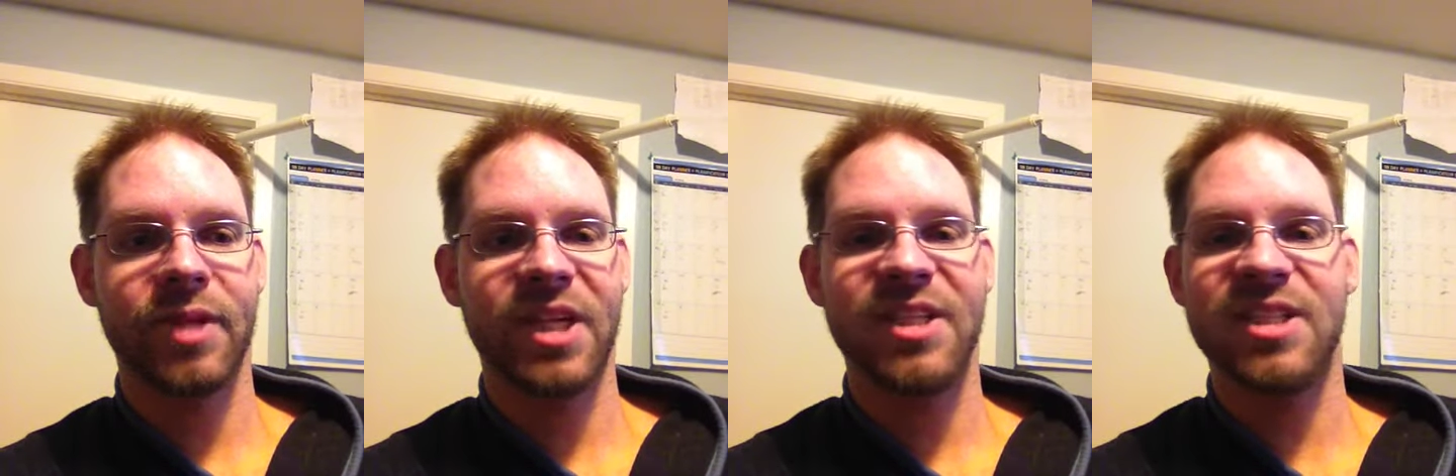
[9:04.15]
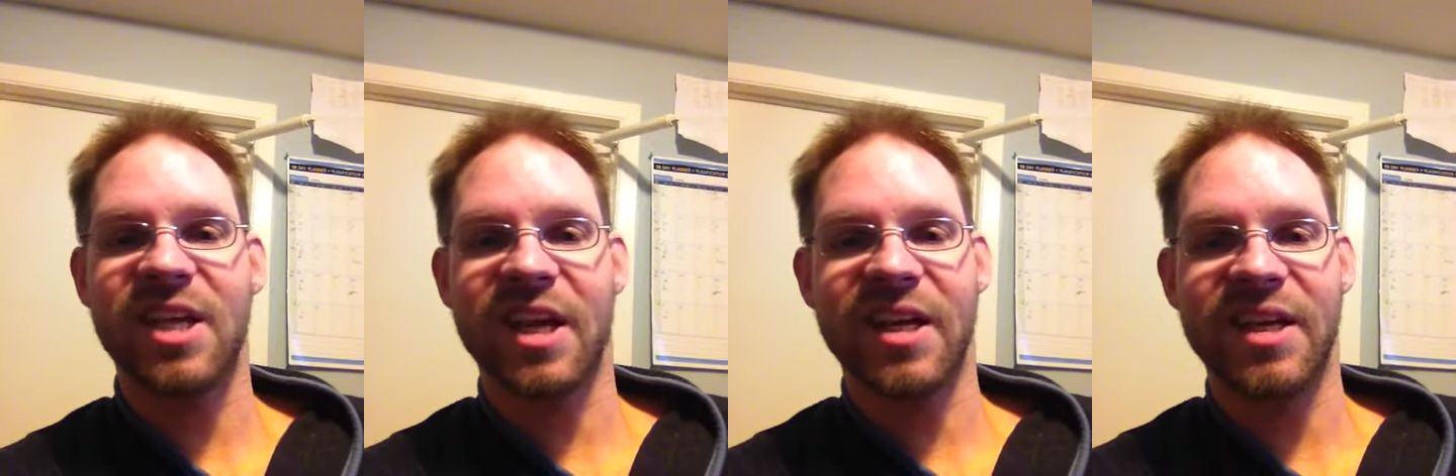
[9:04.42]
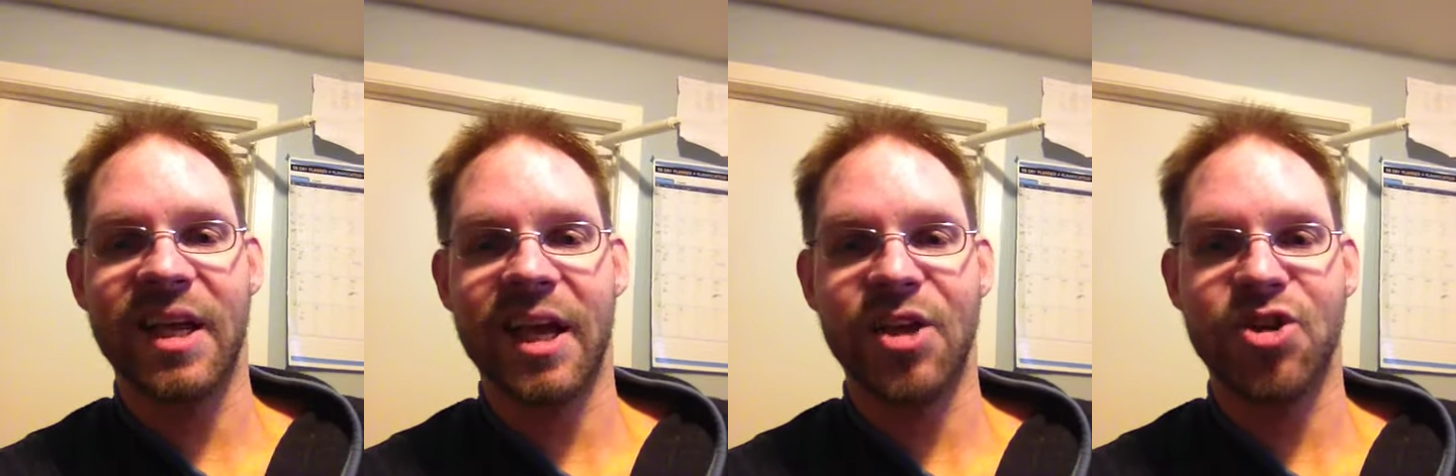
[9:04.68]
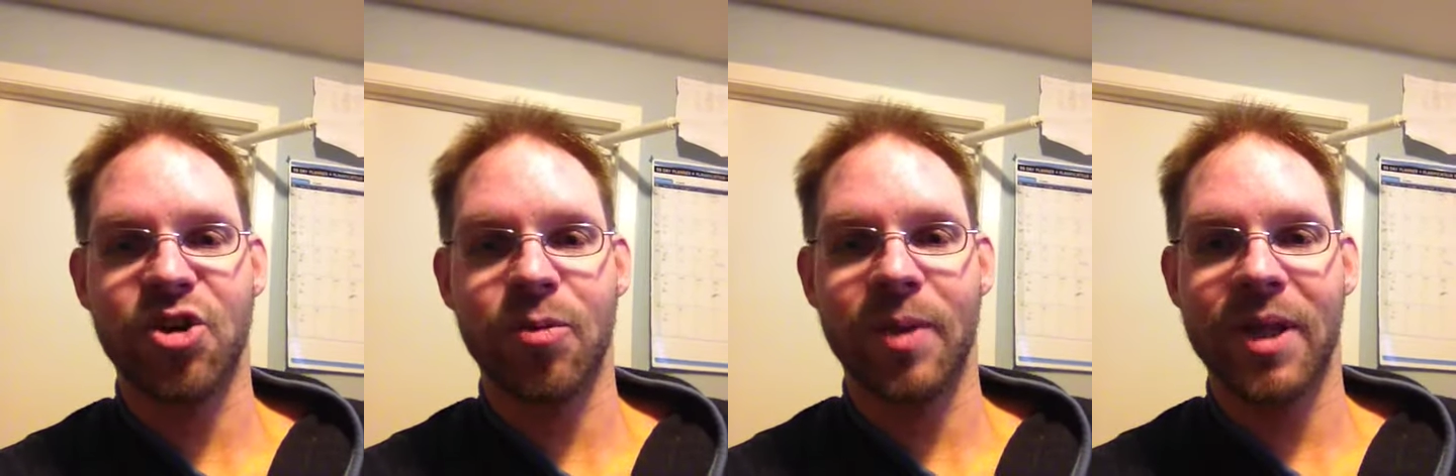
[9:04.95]
second
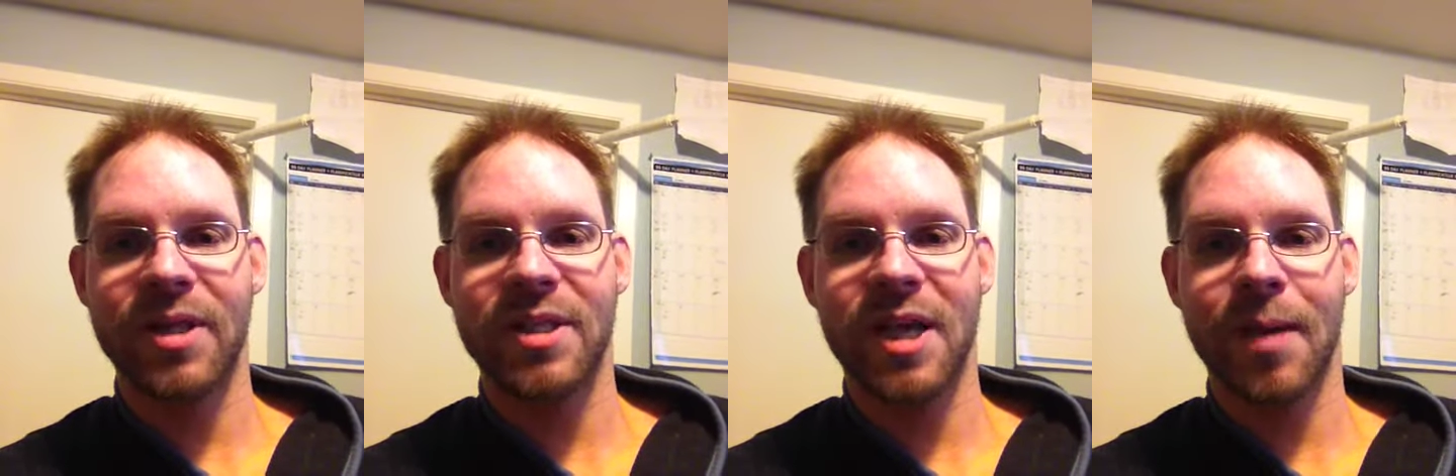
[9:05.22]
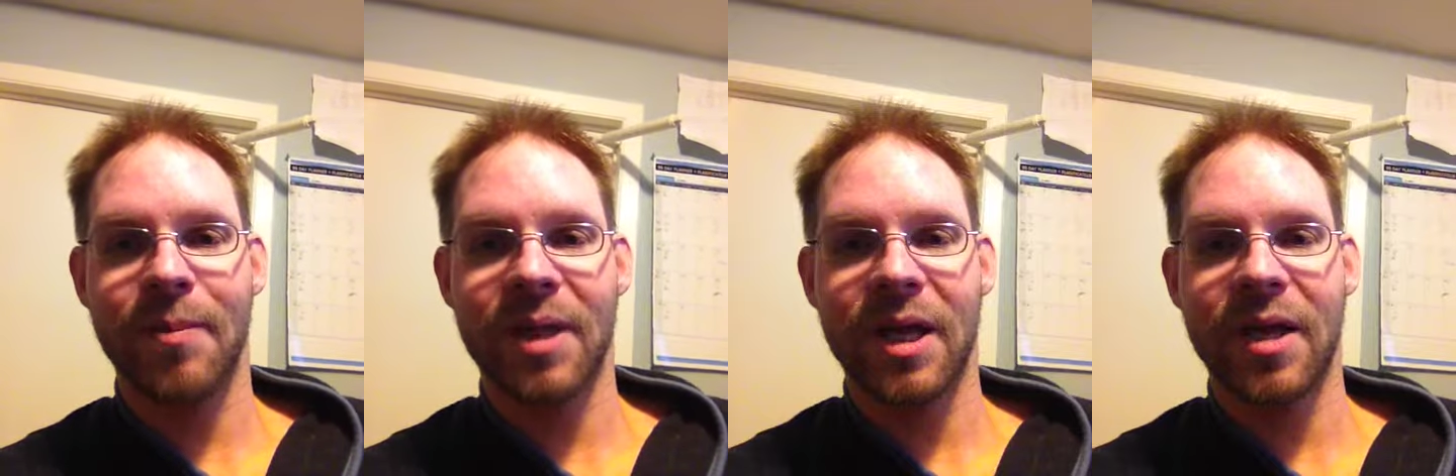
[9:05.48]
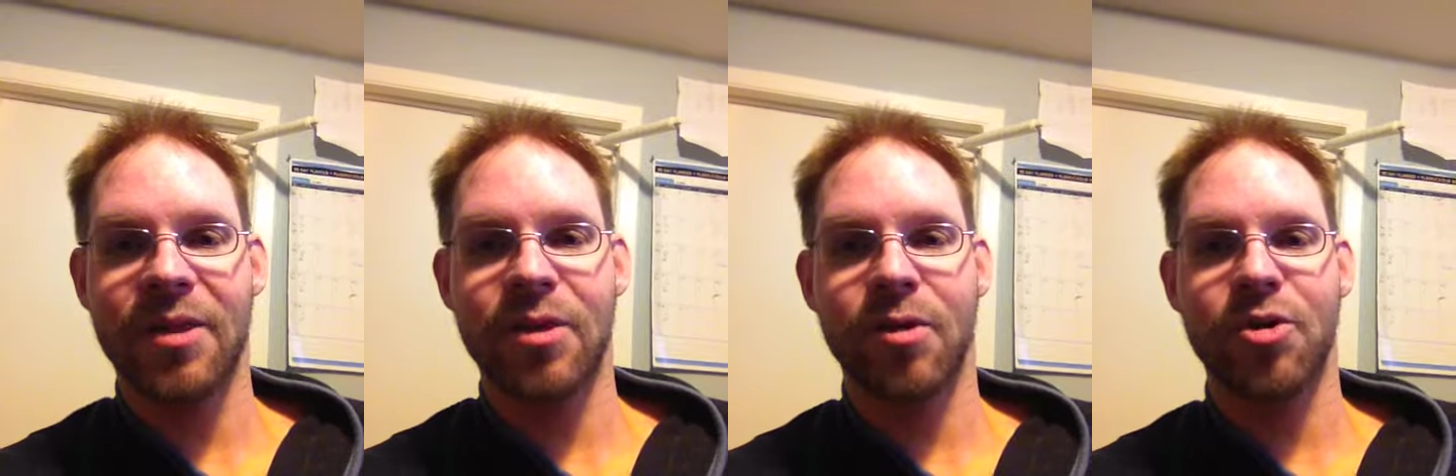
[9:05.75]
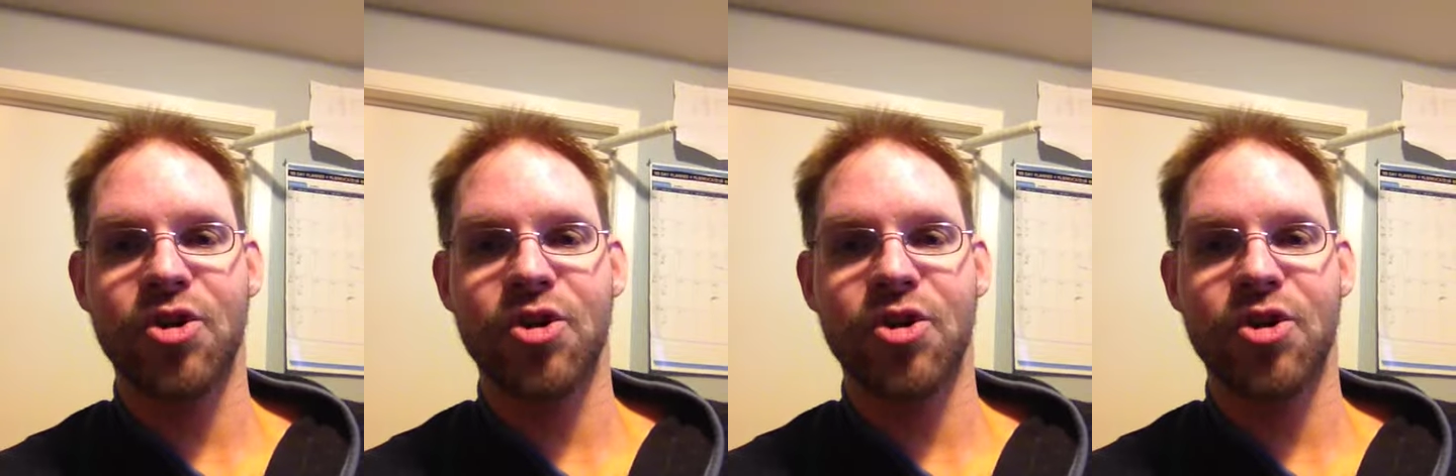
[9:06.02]
nature by the time they get there.